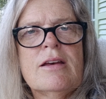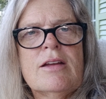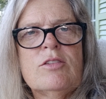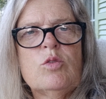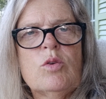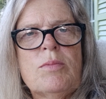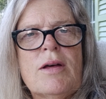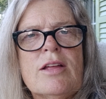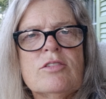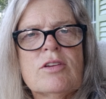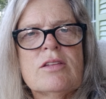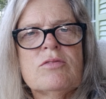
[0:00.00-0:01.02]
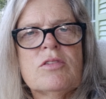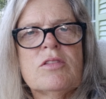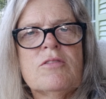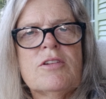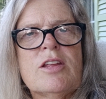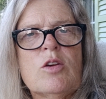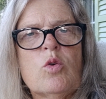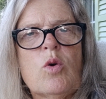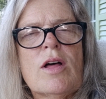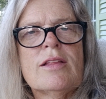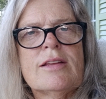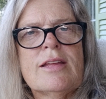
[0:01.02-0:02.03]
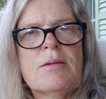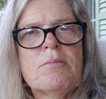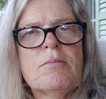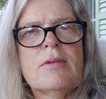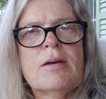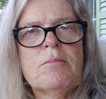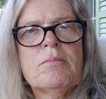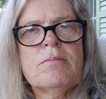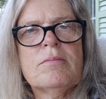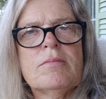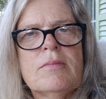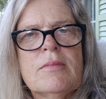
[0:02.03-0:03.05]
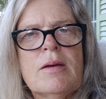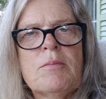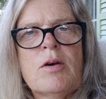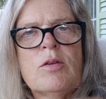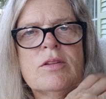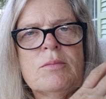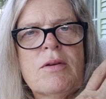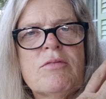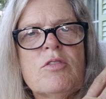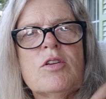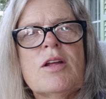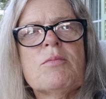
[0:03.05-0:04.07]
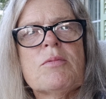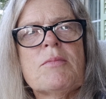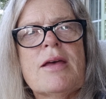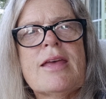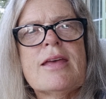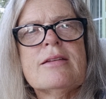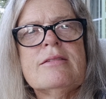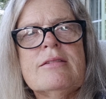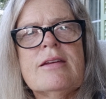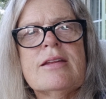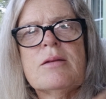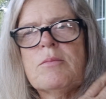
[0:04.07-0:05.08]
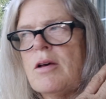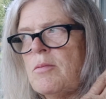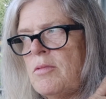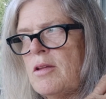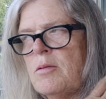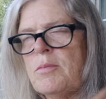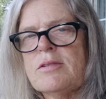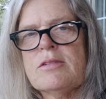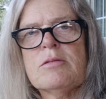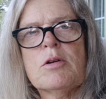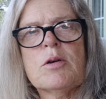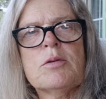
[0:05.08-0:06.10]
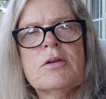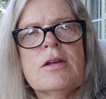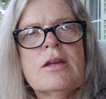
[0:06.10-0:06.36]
I do apologize for the video quality. I'm holding my phone up in my hand, and I'm on a busy road.